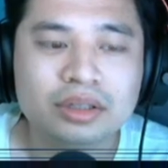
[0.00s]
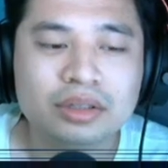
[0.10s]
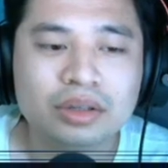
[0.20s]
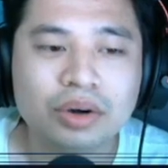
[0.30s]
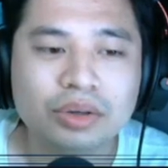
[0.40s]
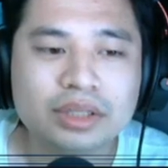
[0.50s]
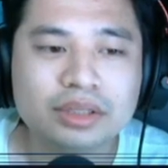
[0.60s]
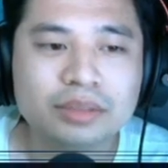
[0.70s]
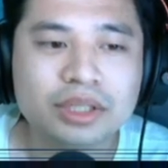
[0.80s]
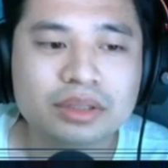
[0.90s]
oh,
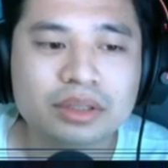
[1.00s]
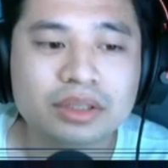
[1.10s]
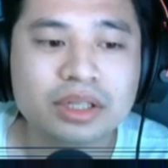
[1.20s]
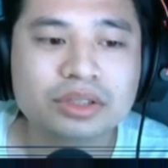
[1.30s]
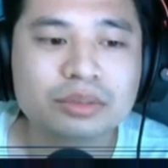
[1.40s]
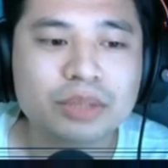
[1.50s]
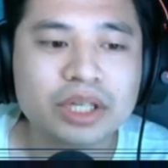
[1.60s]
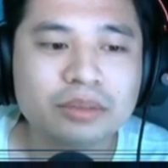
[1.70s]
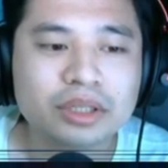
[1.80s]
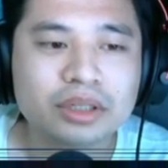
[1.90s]
that's amazing. Yeah, she
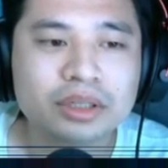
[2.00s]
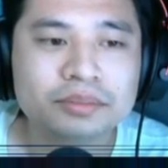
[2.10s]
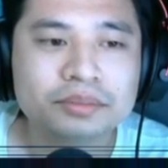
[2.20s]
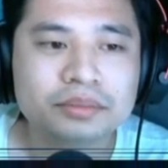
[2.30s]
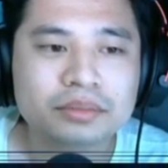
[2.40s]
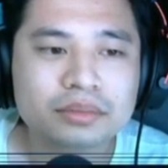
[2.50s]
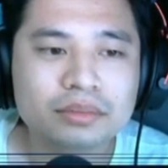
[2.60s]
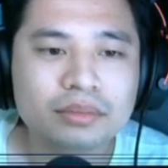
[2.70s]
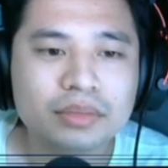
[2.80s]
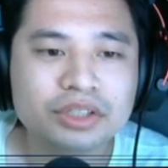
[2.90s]
became an
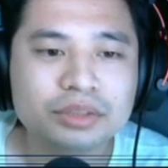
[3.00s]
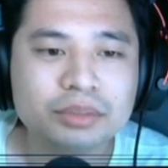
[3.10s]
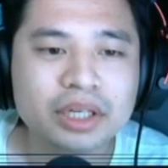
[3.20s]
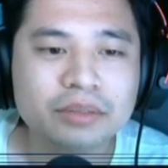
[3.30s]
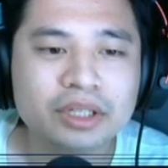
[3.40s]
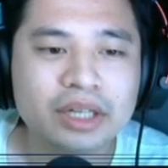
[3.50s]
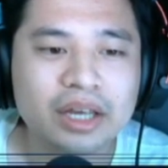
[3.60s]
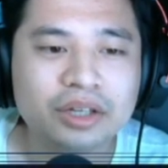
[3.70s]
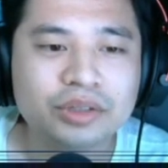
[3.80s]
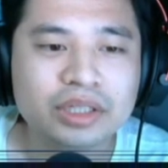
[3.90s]

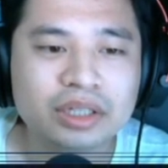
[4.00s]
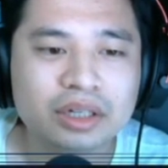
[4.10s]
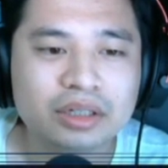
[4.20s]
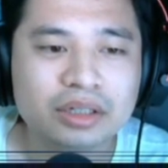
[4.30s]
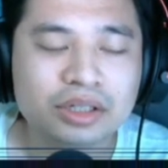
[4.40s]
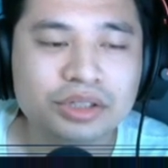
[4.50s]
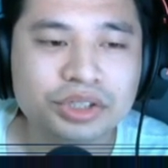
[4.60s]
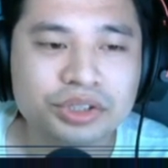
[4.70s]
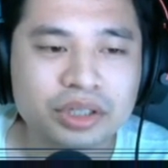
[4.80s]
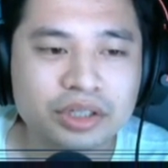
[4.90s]
AoE
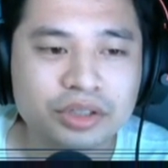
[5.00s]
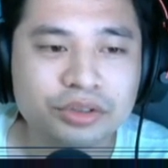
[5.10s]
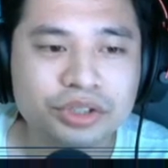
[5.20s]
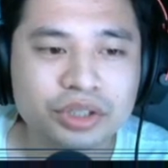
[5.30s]
Elucia,